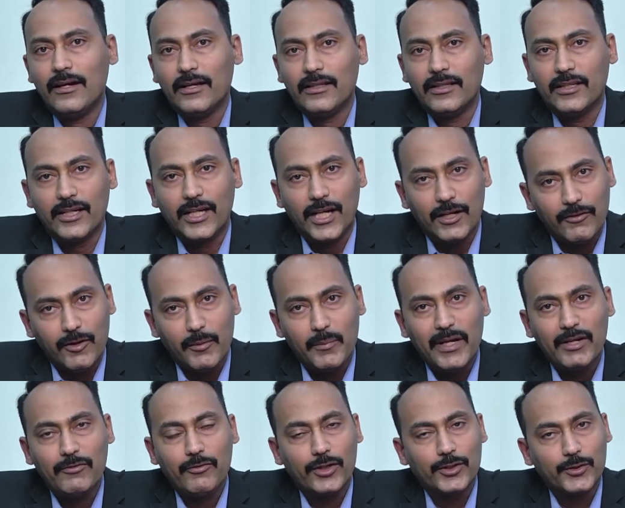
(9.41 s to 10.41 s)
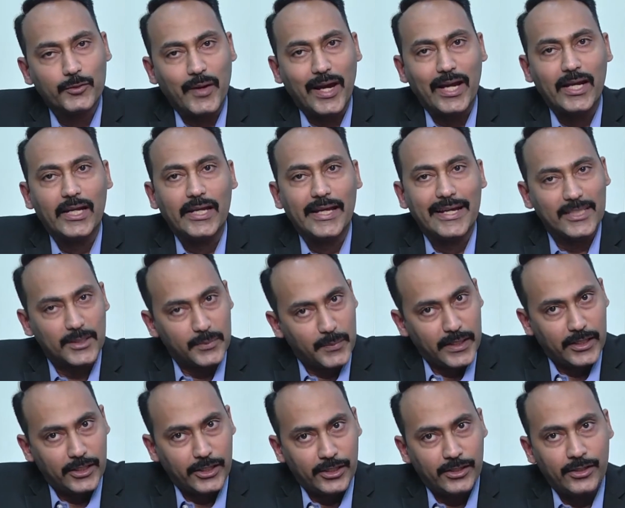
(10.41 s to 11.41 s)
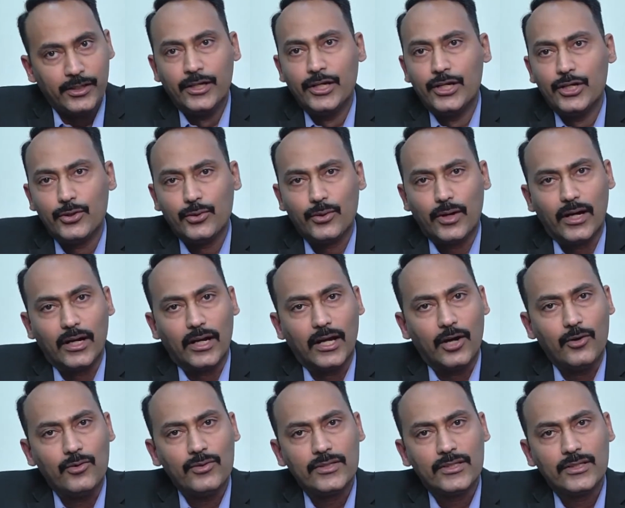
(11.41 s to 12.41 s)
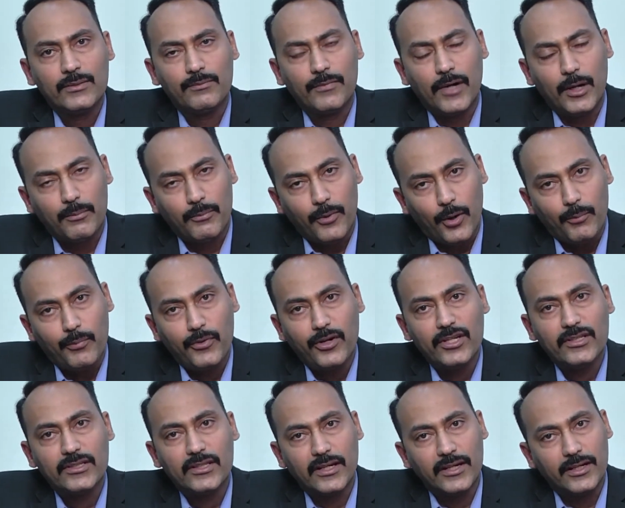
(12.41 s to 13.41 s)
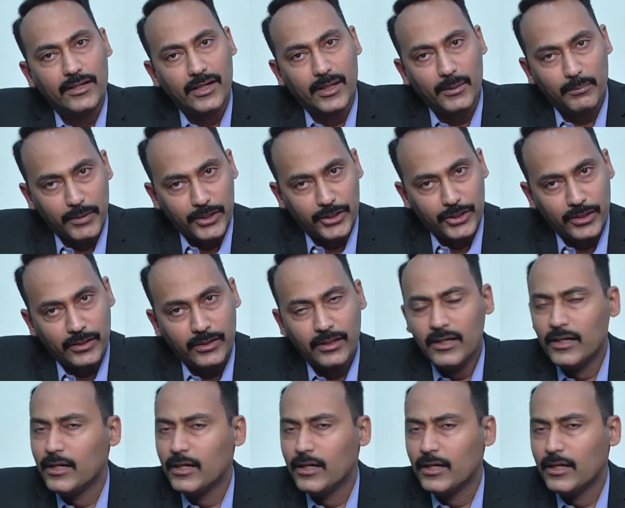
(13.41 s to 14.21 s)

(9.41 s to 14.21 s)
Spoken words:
the government was widely expected to announce a populist interim budget